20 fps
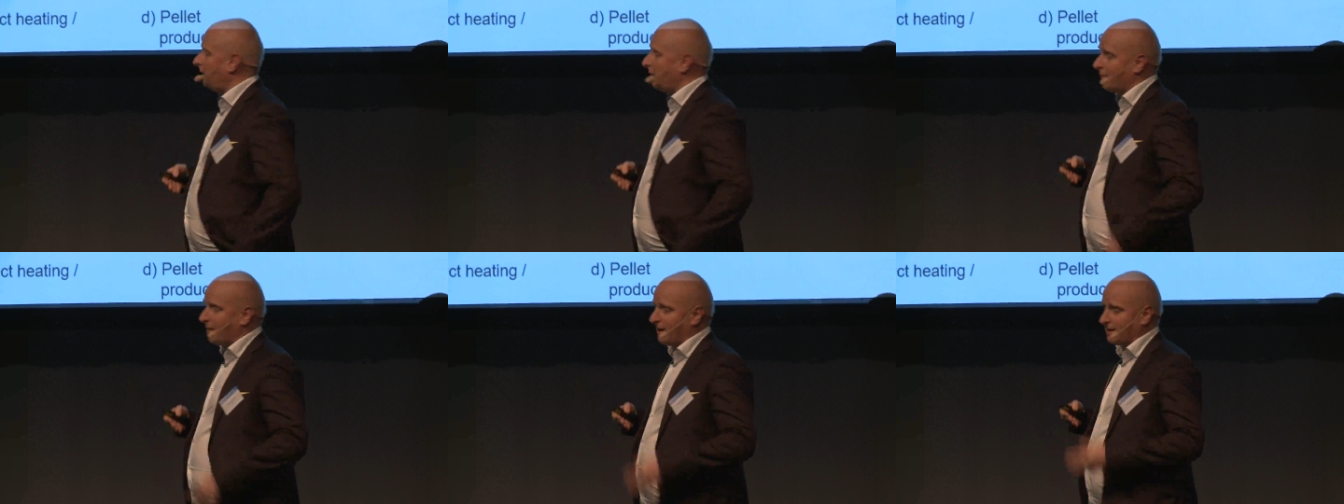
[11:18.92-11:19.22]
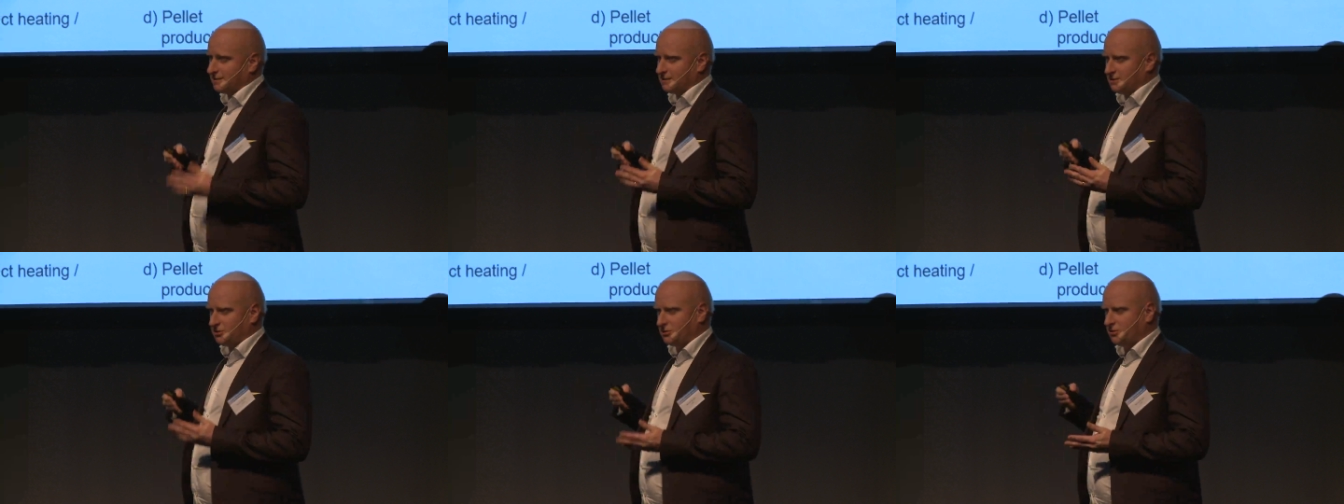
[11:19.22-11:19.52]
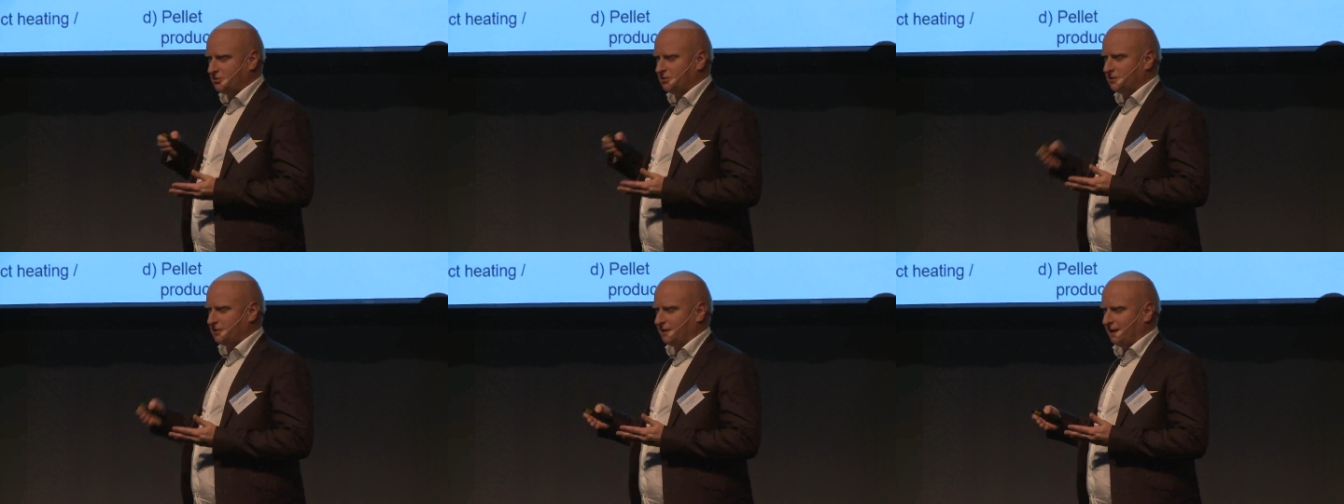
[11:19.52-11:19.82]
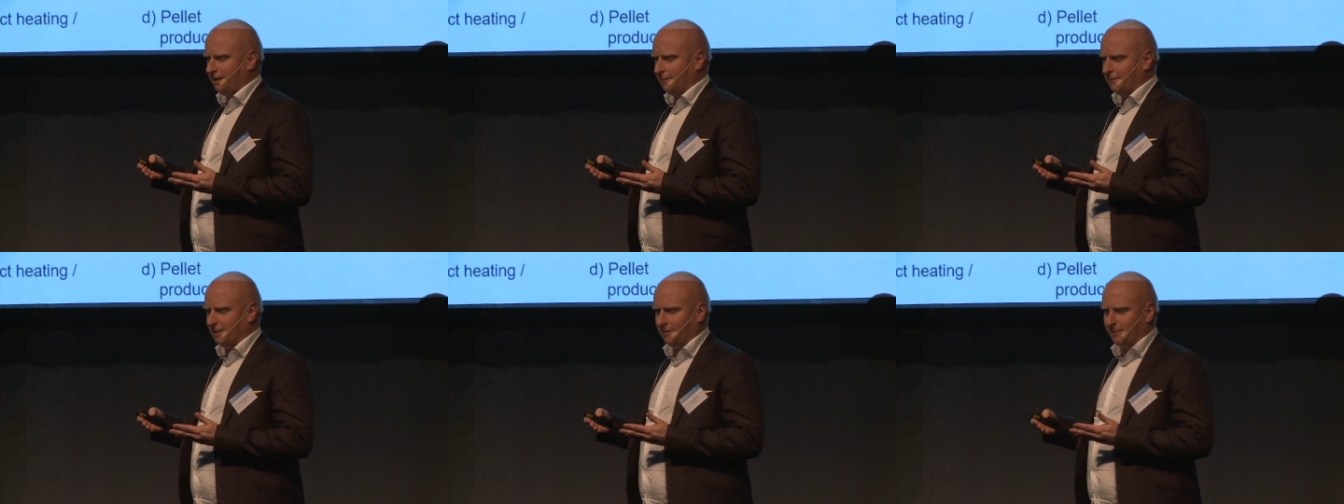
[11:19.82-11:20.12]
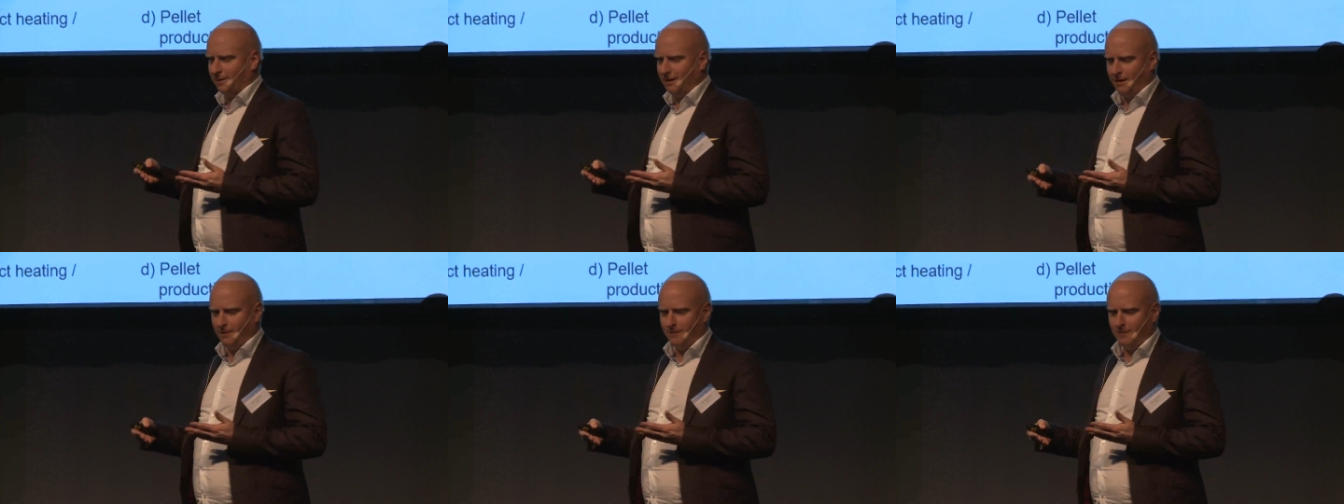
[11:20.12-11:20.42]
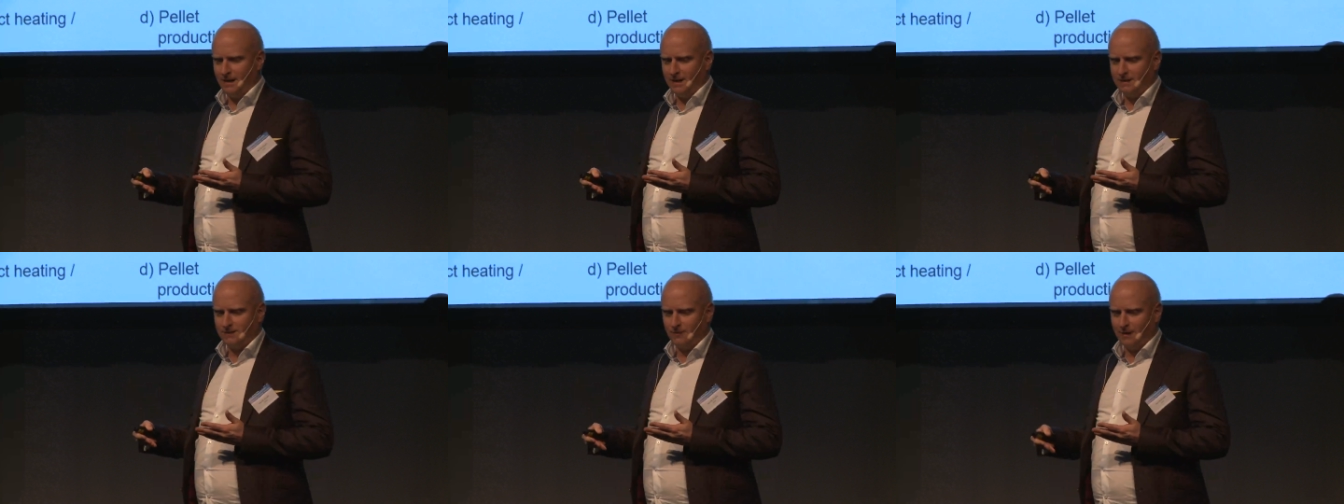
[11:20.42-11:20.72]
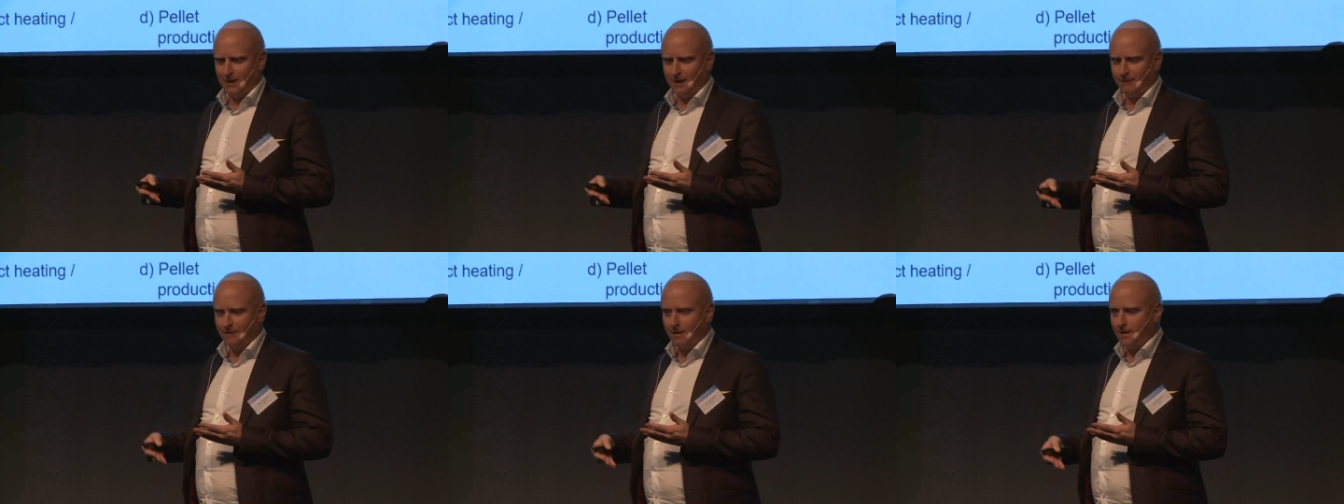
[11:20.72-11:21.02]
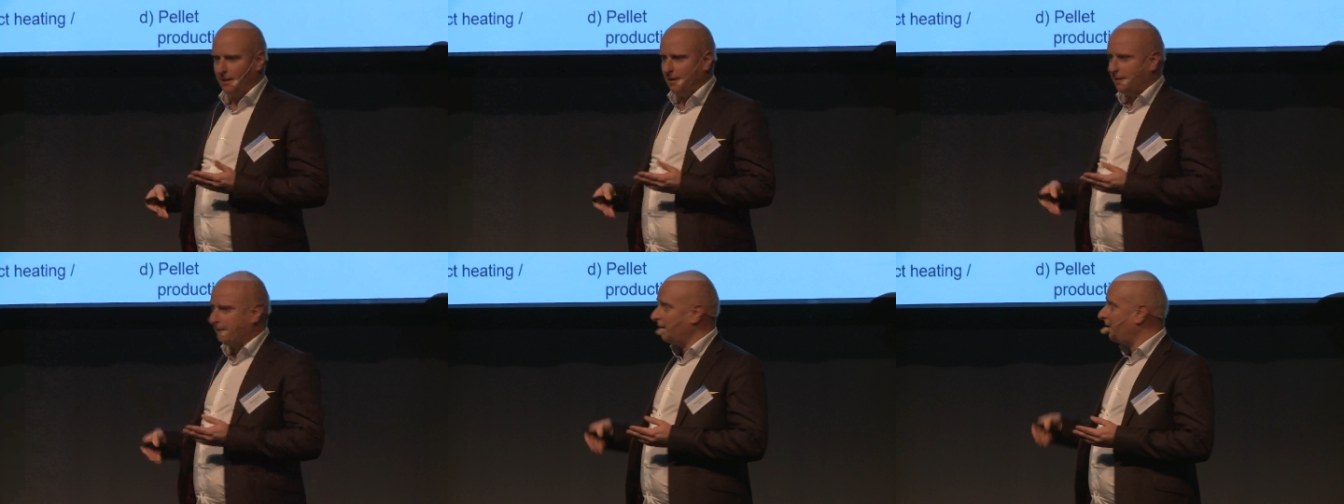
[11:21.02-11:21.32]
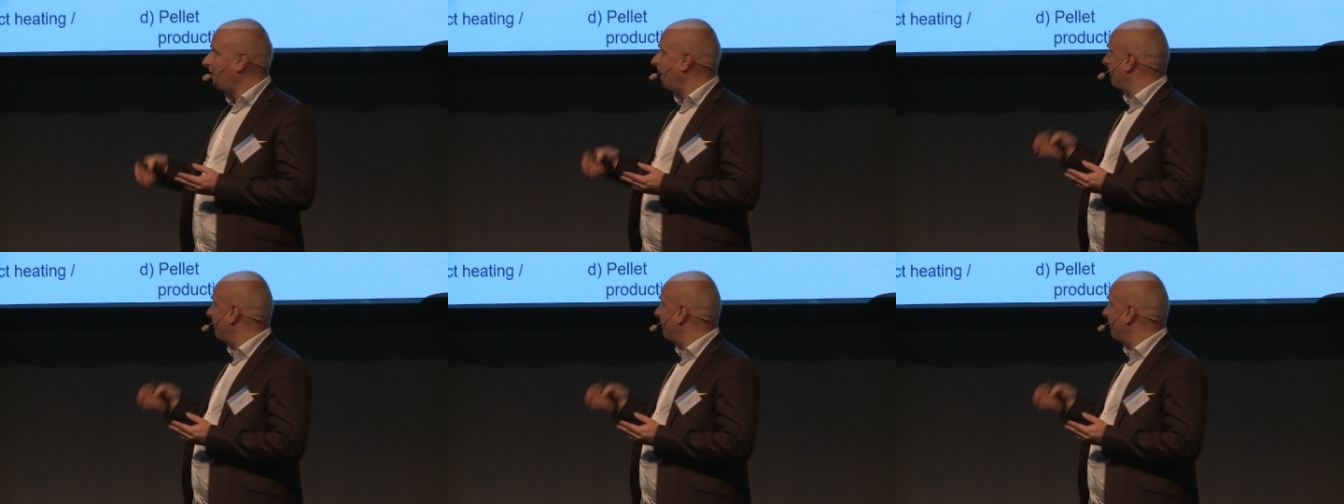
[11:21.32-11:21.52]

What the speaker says: much sustainable biomass we have, then I